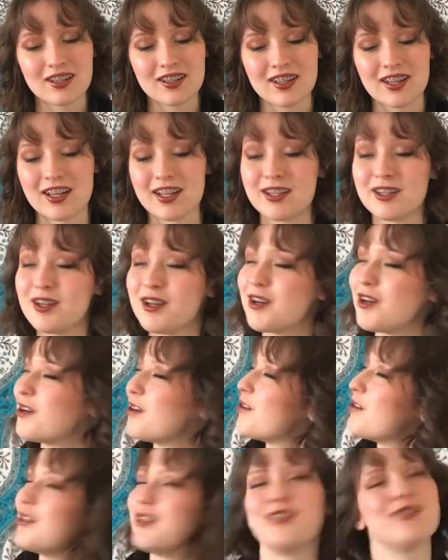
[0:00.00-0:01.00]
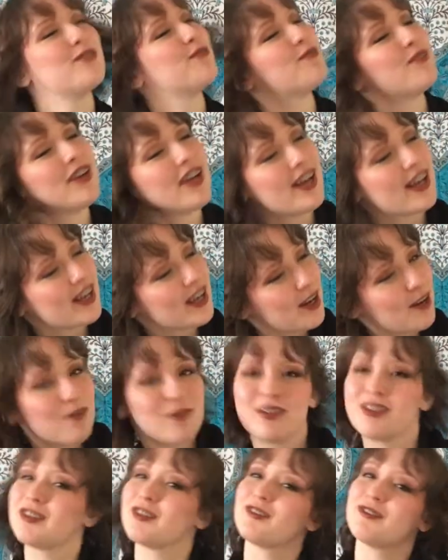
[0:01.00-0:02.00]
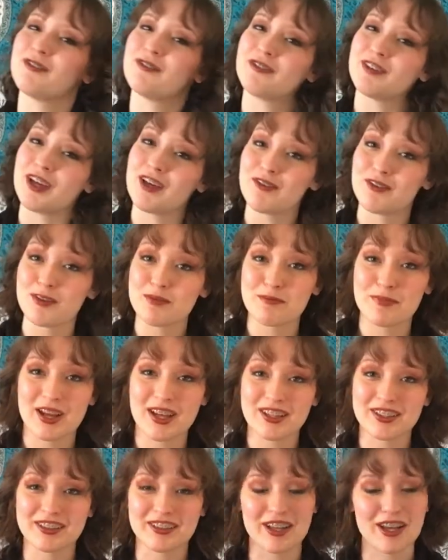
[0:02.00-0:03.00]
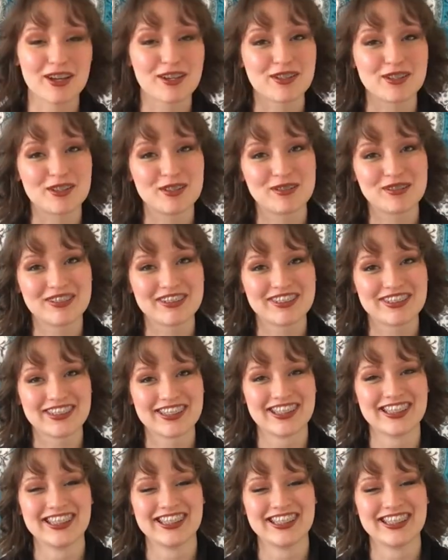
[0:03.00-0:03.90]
I know, you just want to hang out with your favorite bisexual.